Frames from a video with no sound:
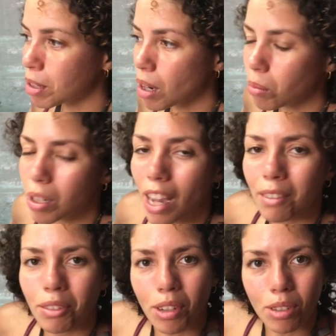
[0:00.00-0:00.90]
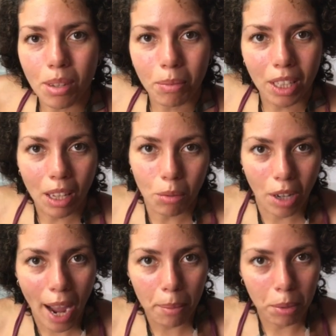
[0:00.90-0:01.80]
and we haven't found something that we're
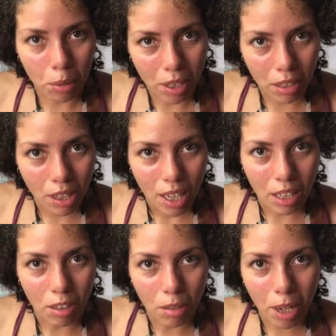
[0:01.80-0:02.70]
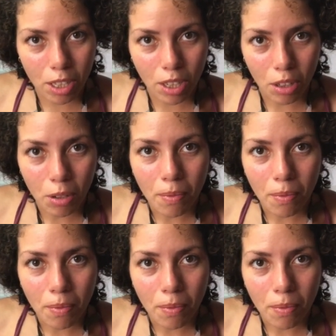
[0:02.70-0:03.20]
happy with here in Mexico.